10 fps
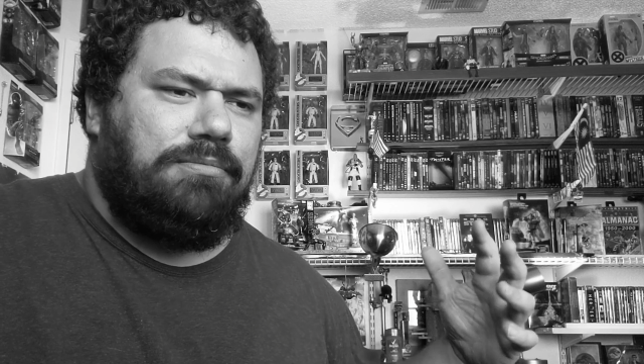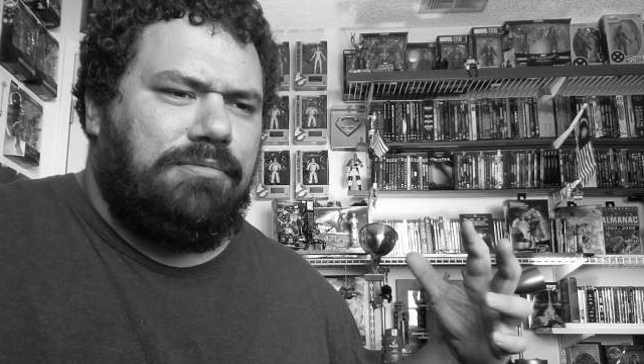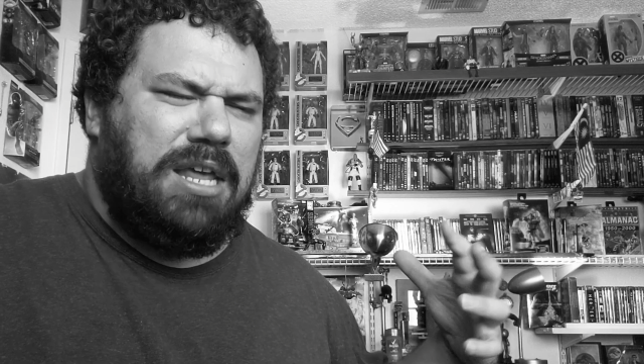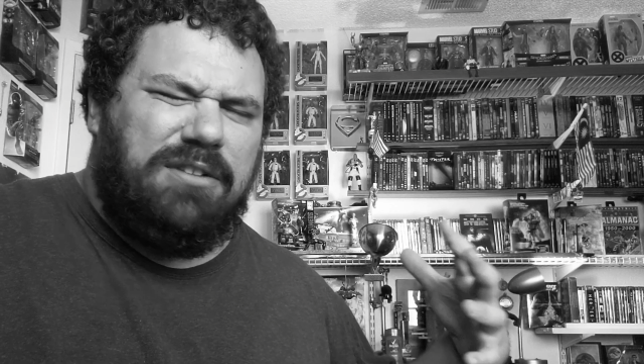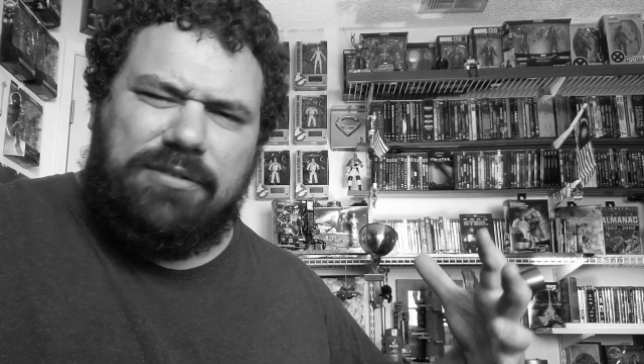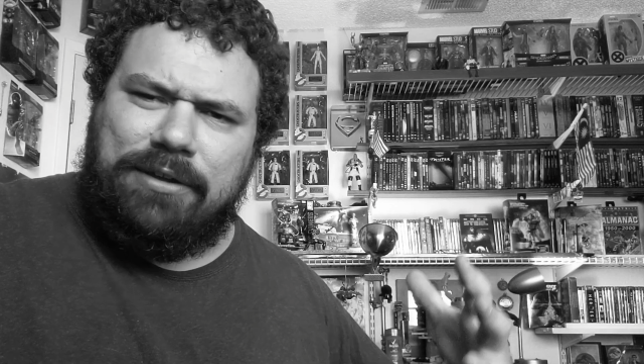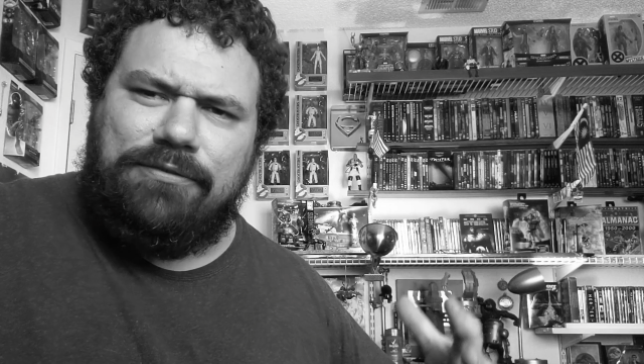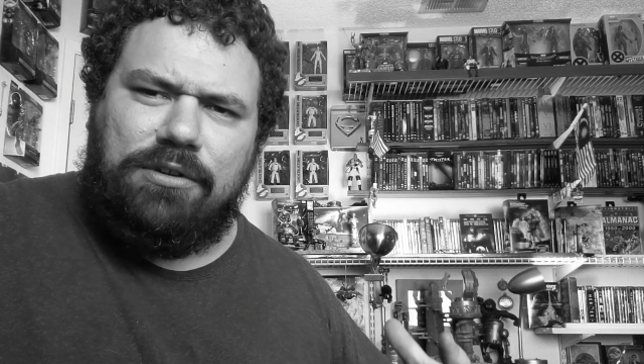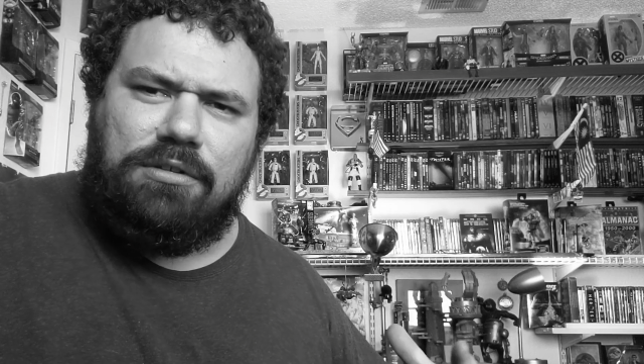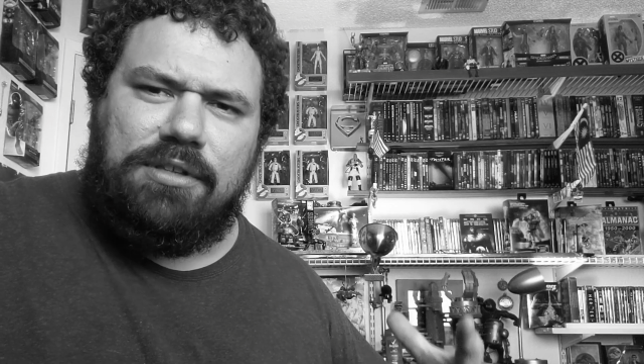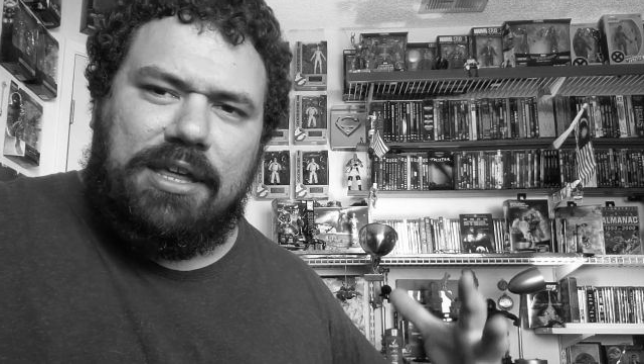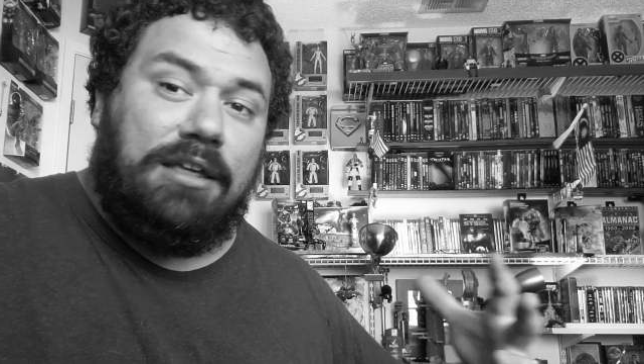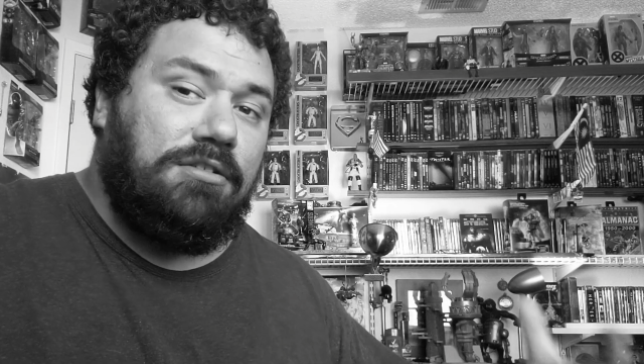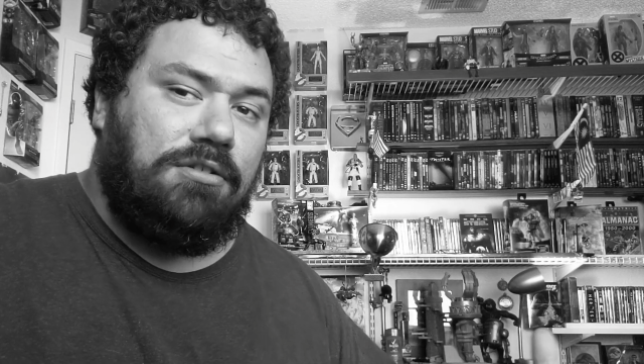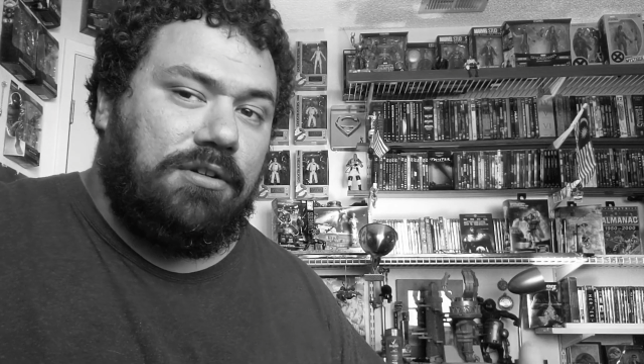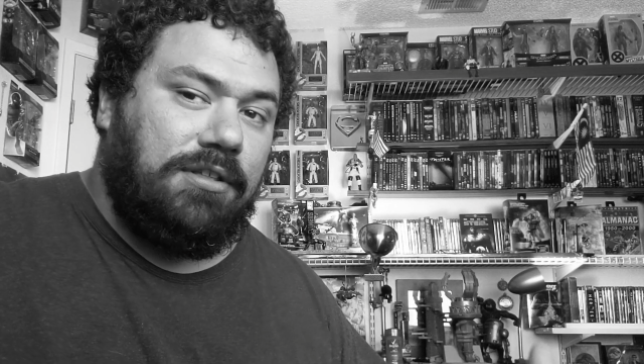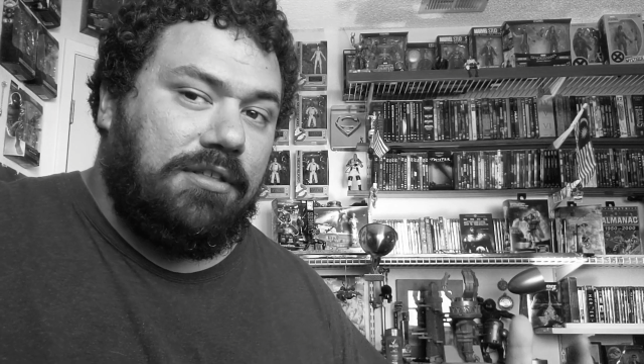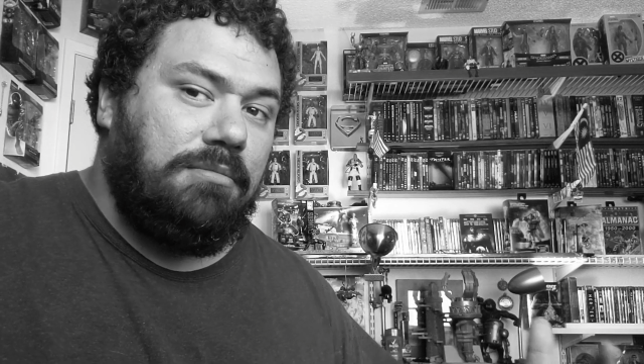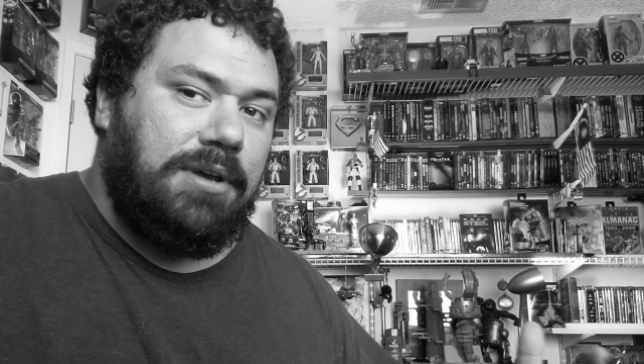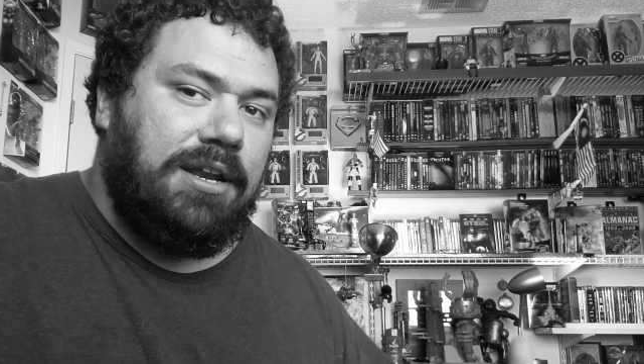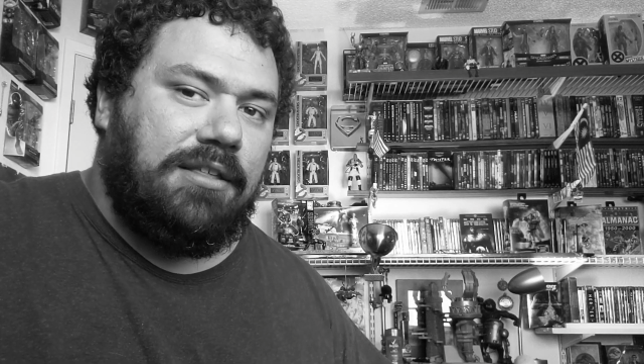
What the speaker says: definitely feels Eastern in some kind